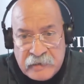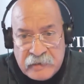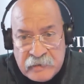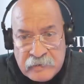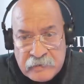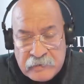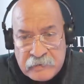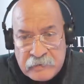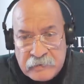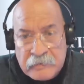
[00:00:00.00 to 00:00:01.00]
Yeah,
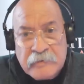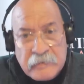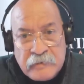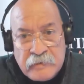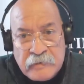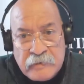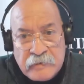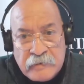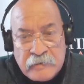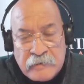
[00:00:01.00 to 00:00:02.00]
absolutely.
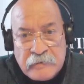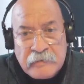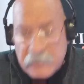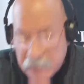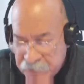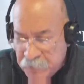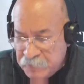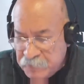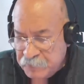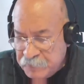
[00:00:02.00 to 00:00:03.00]
And you would.
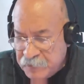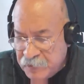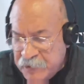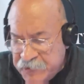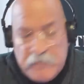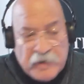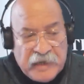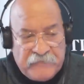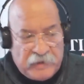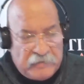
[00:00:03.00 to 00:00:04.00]
Do you believe,
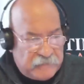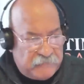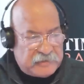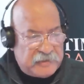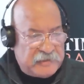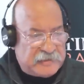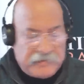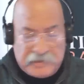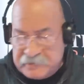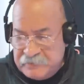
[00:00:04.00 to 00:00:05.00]
though, as an
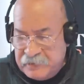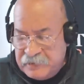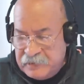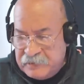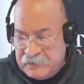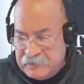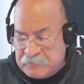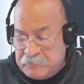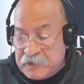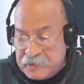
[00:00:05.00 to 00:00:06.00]
intelligence
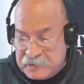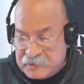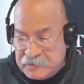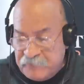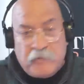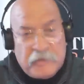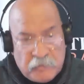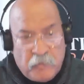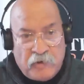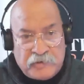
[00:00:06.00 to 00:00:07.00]
specialist who's
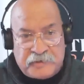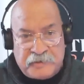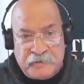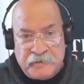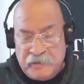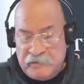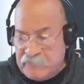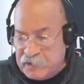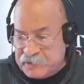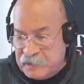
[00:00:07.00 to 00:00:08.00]
watched
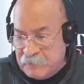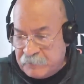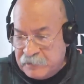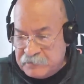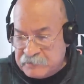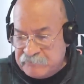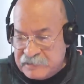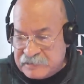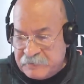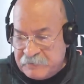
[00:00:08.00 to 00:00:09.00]
Russia up close and
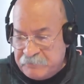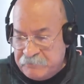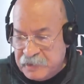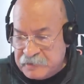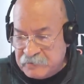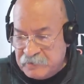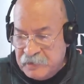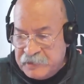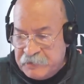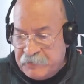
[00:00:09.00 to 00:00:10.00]
reasonably personal,
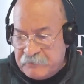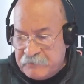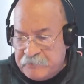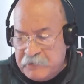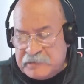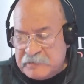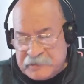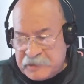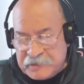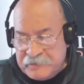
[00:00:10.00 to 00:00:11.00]
do you think Putin's
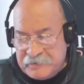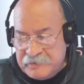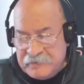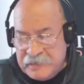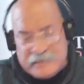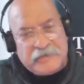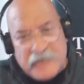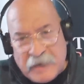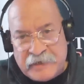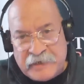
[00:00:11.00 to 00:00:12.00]
position is in
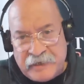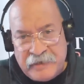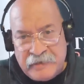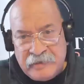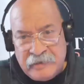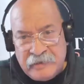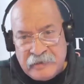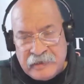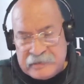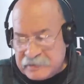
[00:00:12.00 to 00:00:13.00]
jeopardy
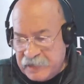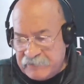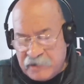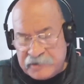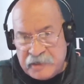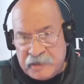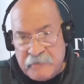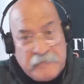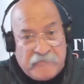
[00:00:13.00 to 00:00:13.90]
inside Russia, maybe from